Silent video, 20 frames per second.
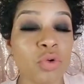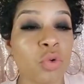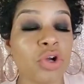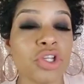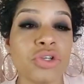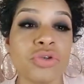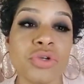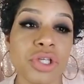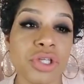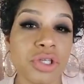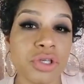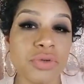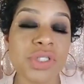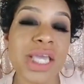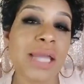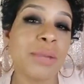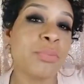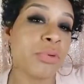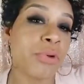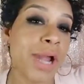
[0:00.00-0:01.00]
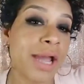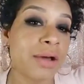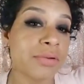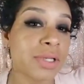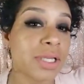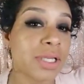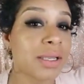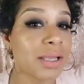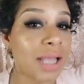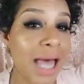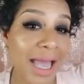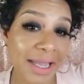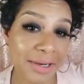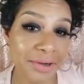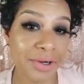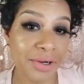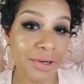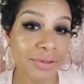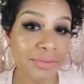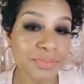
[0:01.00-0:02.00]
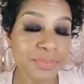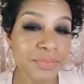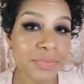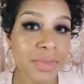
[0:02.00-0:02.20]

or you can use a brown liner